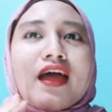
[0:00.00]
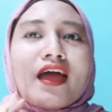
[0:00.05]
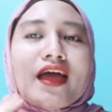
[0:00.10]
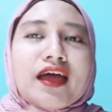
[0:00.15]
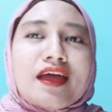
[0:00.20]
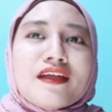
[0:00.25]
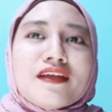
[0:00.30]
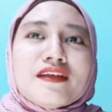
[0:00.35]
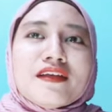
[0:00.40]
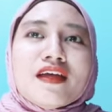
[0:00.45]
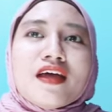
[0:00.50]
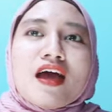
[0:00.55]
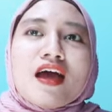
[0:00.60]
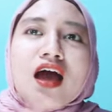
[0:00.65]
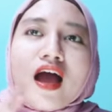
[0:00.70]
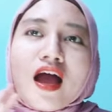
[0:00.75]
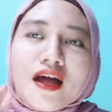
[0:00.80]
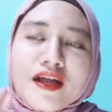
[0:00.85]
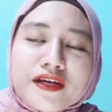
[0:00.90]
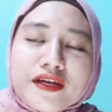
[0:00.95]
and
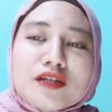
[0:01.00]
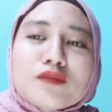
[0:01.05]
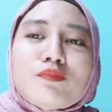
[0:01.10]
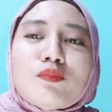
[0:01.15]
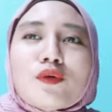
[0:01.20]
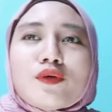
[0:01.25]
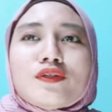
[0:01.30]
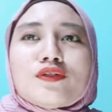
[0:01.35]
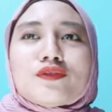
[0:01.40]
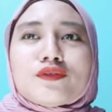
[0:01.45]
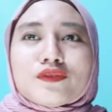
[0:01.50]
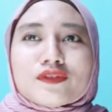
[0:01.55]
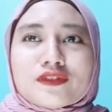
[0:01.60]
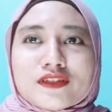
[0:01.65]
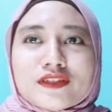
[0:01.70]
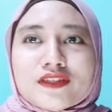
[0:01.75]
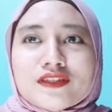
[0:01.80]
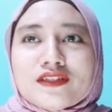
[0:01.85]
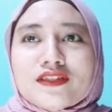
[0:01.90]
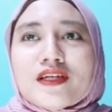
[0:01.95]
other point
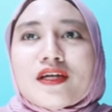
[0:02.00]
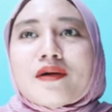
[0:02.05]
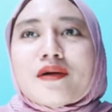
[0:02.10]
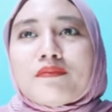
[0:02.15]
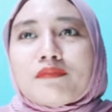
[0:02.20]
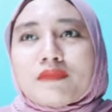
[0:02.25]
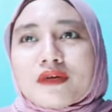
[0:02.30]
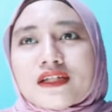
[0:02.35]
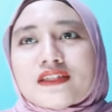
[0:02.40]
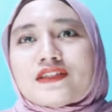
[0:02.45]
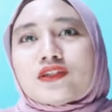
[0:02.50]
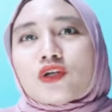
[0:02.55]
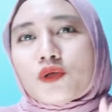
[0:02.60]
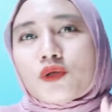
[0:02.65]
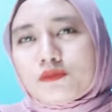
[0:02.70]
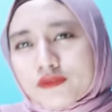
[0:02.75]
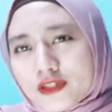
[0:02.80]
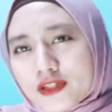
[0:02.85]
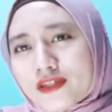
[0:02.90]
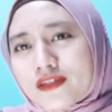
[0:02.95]
sources must
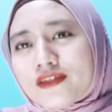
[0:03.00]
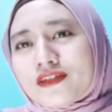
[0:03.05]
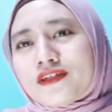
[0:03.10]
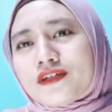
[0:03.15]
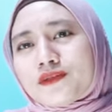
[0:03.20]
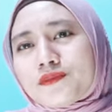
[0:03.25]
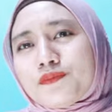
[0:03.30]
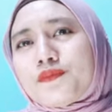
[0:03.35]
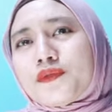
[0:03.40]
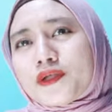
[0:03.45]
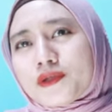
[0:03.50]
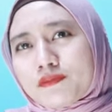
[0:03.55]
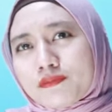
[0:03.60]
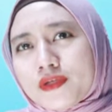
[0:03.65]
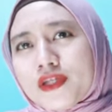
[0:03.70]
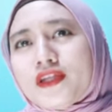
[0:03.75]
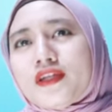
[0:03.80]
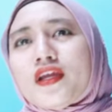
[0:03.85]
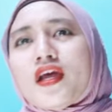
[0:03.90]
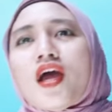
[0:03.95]
obtain a
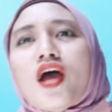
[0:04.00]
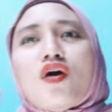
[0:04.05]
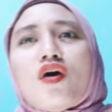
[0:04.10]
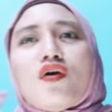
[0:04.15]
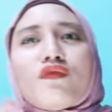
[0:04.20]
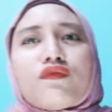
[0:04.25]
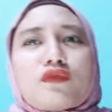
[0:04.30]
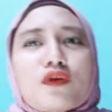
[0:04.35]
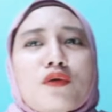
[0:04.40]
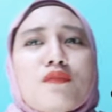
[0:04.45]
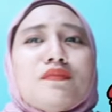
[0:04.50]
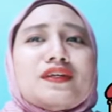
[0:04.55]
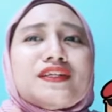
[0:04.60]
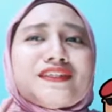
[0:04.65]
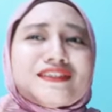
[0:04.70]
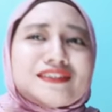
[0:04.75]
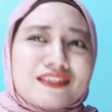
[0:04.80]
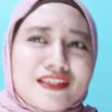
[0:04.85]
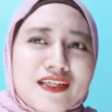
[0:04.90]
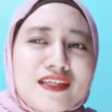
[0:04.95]
permit from the
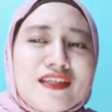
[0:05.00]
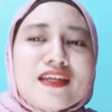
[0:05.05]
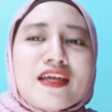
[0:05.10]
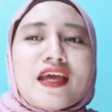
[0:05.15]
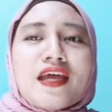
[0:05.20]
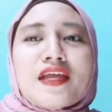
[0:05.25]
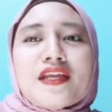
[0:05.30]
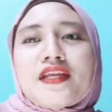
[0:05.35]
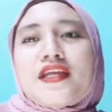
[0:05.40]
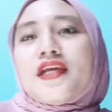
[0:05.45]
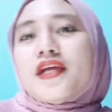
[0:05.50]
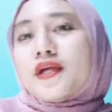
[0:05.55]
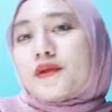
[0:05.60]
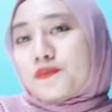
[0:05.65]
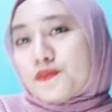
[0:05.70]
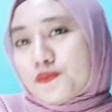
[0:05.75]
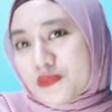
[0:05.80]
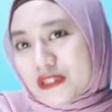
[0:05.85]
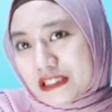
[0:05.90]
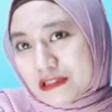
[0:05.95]
state and
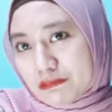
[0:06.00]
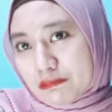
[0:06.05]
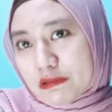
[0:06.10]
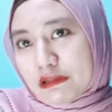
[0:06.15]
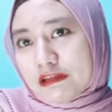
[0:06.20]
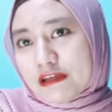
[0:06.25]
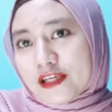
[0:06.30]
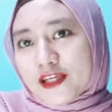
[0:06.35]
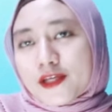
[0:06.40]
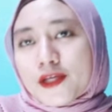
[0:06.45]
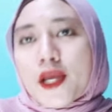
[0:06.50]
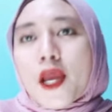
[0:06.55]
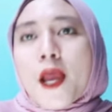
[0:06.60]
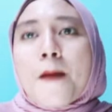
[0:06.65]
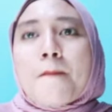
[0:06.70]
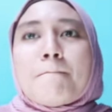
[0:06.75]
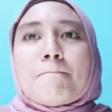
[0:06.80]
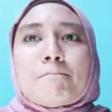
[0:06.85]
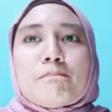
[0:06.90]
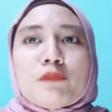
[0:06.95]
EPA
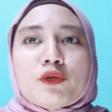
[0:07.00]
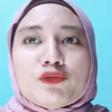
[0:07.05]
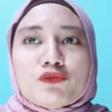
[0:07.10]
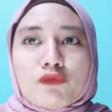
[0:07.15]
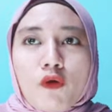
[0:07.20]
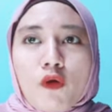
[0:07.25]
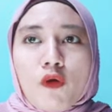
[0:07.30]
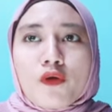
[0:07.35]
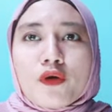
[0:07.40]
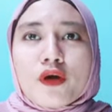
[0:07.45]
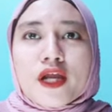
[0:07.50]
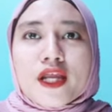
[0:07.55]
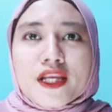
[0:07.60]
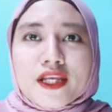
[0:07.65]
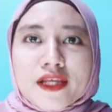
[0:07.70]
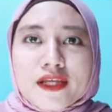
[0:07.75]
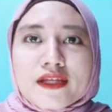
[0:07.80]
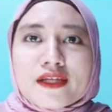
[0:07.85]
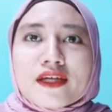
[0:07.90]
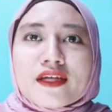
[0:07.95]
before
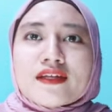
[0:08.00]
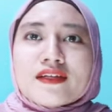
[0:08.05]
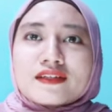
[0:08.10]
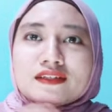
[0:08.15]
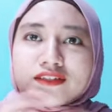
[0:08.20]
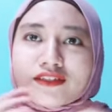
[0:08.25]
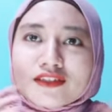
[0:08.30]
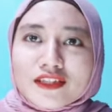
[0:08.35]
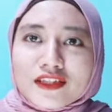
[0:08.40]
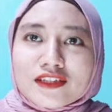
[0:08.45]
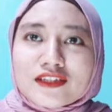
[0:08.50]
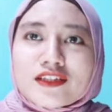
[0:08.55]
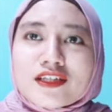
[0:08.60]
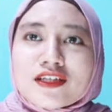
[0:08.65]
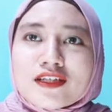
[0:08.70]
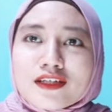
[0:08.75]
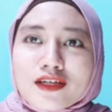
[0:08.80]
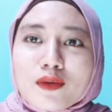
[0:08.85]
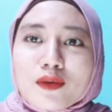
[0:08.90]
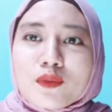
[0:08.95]
they can discharge
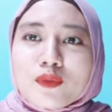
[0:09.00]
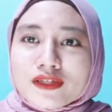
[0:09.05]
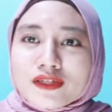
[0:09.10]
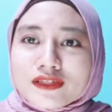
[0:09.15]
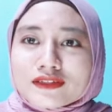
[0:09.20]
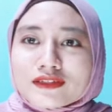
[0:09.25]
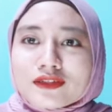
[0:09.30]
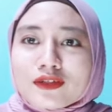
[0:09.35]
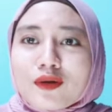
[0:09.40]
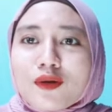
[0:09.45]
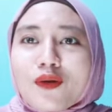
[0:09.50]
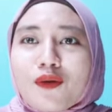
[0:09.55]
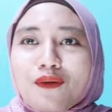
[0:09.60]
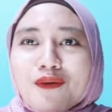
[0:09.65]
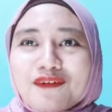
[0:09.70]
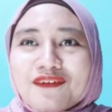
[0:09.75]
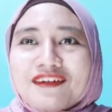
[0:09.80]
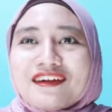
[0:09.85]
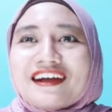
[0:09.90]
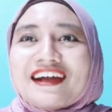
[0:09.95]
their waste
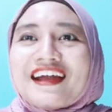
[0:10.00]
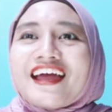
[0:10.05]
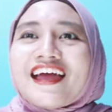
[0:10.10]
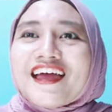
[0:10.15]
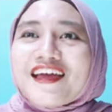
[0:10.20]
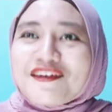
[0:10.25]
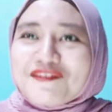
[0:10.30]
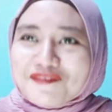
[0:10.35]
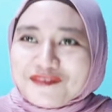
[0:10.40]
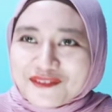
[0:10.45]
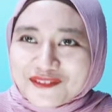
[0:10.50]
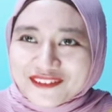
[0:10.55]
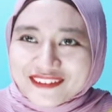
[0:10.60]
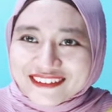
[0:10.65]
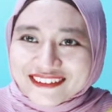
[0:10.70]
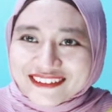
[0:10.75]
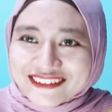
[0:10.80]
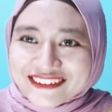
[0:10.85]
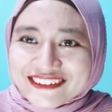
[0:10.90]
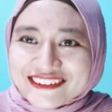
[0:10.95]
or
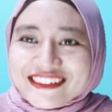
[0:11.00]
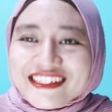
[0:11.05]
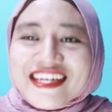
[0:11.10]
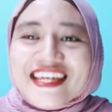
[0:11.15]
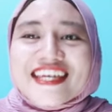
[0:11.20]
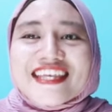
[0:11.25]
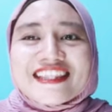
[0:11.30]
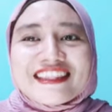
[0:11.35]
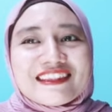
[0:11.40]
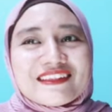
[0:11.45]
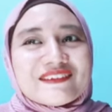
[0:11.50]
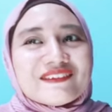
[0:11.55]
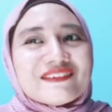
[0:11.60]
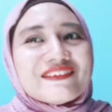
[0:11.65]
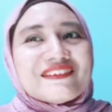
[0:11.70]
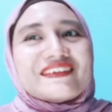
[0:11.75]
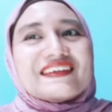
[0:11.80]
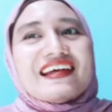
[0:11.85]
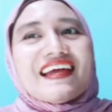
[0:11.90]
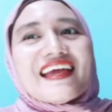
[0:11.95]
effluents into
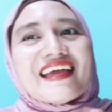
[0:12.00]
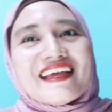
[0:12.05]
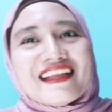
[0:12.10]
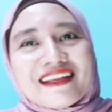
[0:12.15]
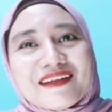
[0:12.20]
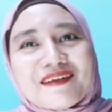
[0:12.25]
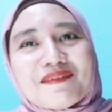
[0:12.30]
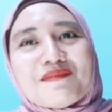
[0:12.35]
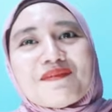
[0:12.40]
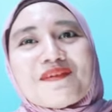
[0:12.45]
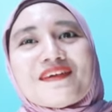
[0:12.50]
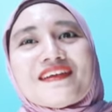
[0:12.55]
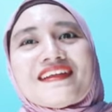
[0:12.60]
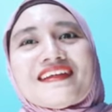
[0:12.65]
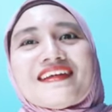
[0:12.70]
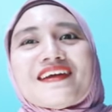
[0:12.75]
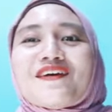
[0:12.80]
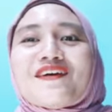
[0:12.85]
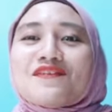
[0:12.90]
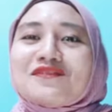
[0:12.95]
any
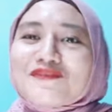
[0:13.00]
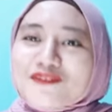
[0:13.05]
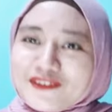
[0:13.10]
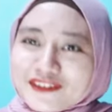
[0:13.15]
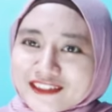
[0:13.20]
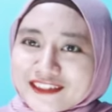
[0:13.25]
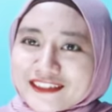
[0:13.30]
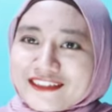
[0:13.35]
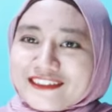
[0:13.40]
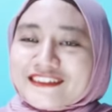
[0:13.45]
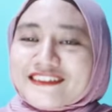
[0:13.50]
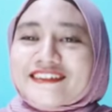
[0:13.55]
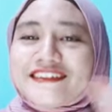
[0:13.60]
body of water.